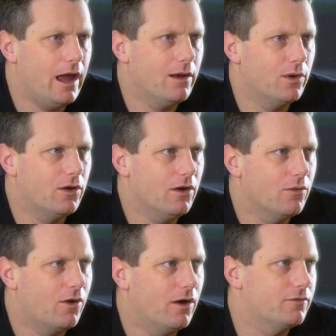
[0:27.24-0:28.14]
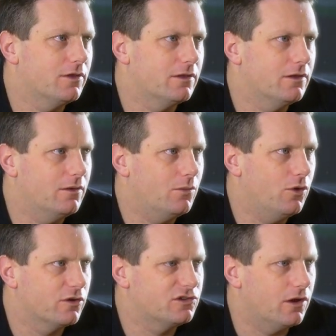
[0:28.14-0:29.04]
And when I arrived at the
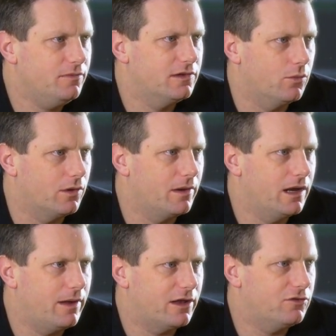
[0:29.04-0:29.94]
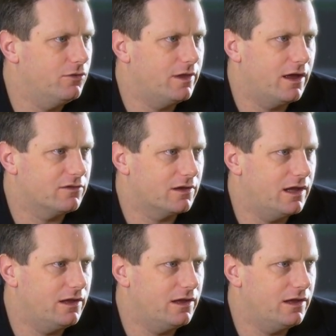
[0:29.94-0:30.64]
workshops there would have been about two thousand